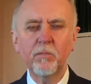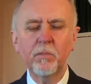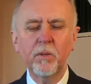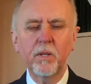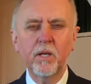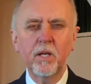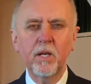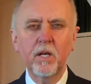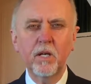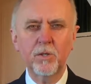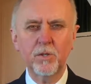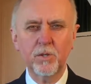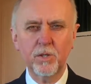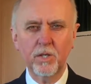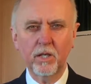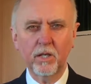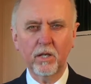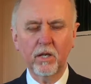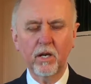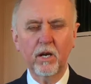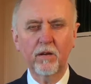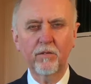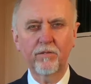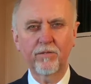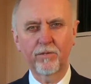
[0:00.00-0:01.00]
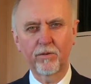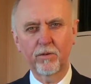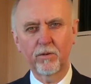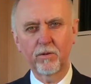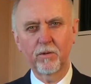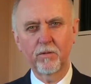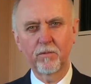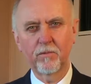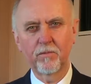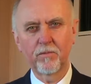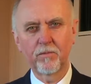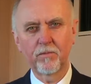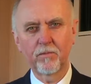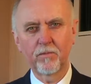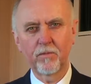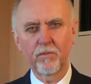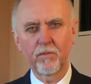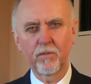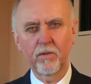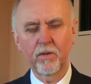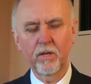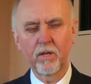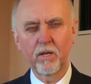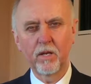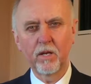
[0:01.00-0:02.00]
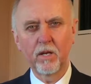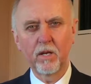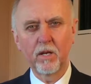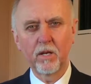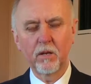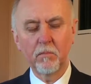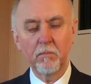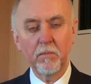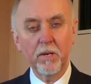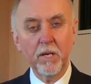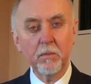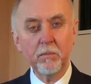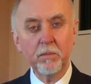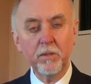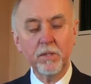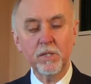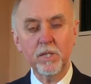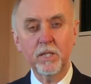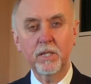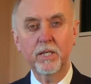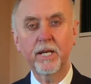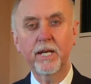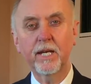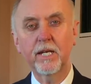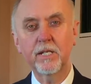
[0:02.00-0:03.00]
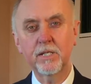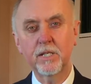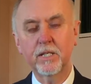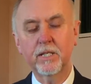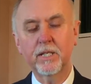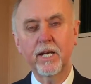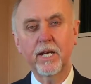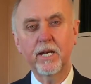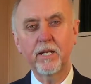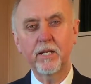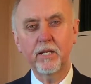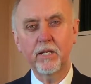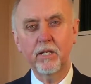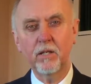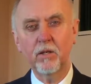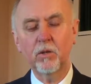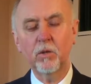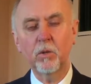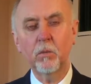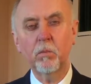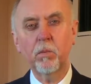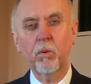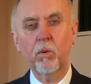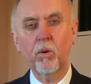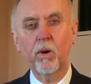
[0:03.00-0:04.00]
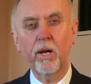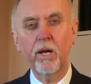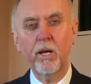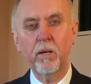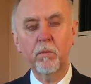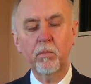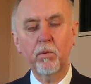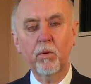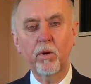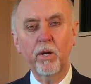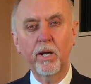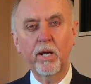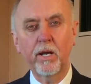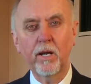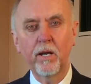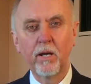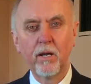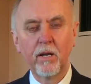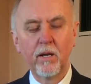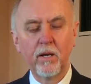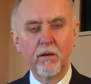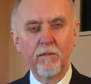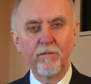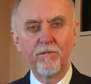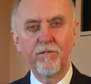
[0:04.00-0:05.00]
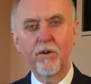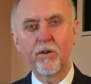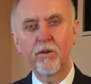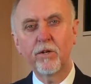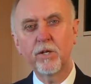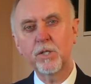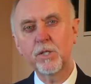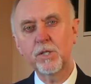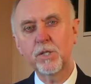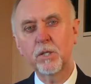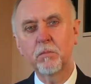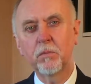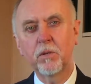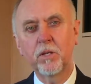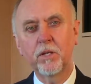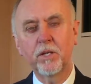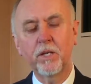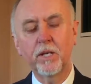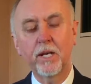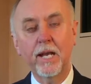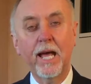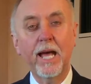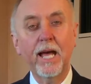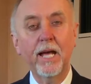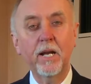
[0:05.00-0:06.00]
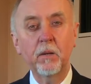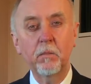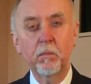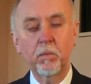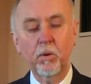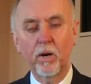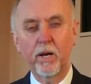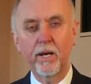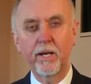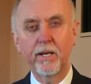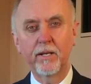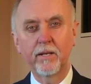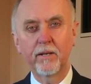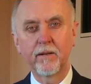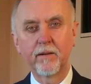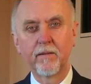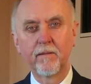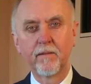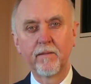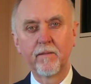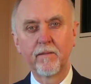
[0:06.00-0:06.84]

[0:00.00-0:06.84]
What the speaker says: you've been asking God for, maybe today is a day that you could pray a prayer very similar that Hannah prayed.